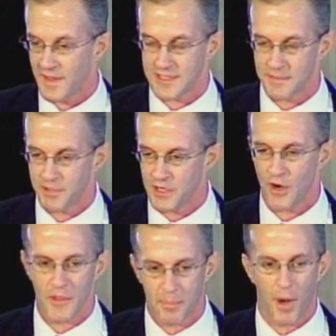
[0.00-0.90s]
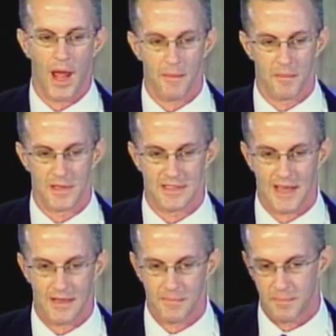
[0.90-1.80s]
I said, but the problem is
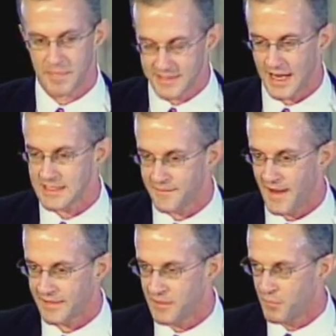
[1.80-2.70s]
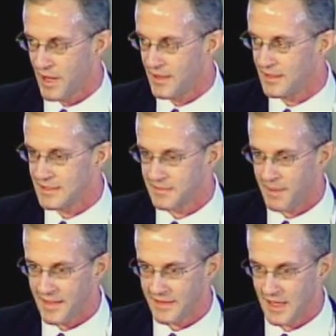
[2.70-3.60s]
that besides the fact that Brennan is a
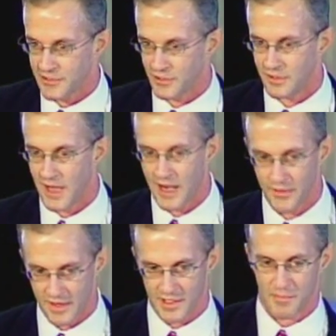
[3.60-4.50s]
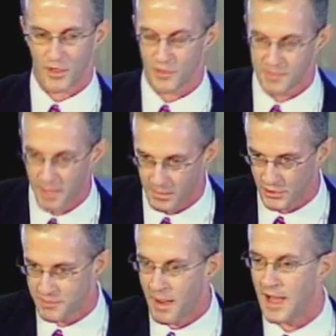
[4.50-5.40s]
pathological liar and that his book was
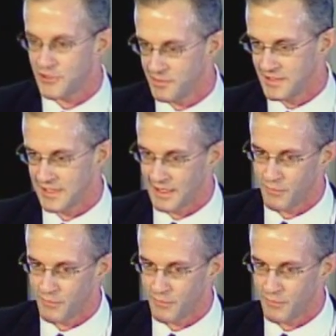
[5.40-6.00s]
published posthumously,